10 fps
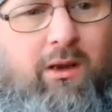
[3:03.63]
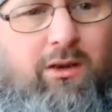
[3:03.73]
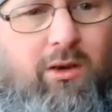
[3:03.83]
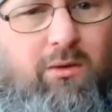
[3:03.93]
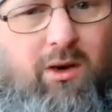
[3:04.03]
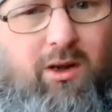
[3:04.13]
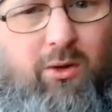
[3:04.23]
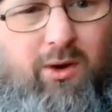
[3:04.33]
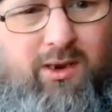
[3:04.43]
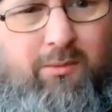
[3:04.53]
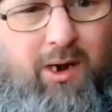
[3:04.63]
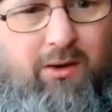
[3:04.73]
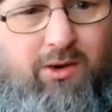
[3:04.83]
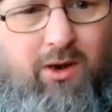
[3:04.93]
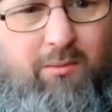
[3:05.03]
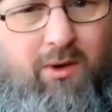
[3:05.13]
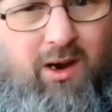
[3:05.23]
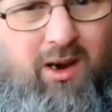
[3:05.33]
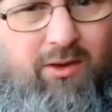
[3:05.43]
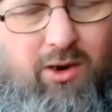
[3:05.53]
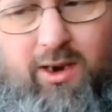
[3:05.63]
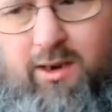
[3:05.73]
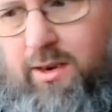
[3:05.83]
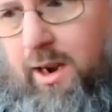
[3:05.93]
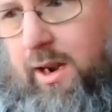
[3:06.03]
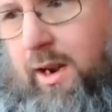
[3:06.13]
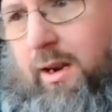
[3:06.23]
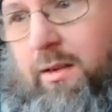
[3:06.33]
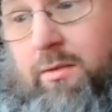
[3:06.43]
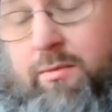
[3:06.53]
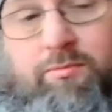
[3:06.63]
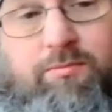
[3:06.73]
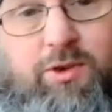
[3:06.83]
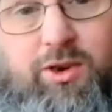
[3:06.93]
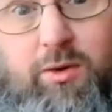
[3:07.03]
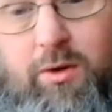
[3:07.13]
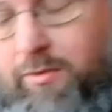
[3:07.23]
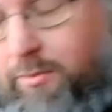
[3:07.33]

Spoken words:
So I thought it's about time I have a look into that and see what